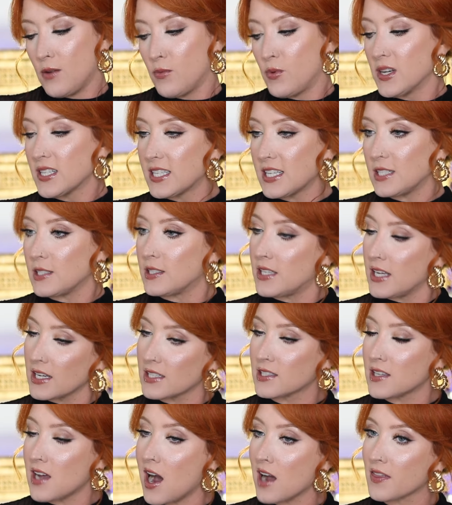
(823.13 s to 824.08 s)
Was it
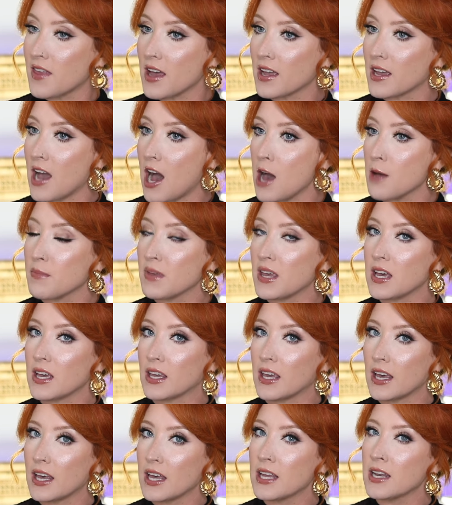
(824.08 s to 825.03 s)
TikTok that got me
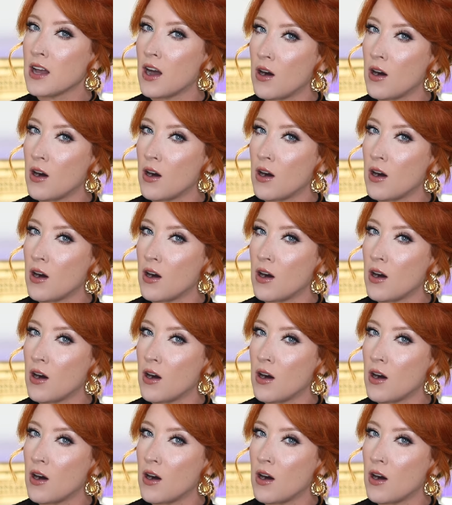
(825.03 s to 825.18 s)
again?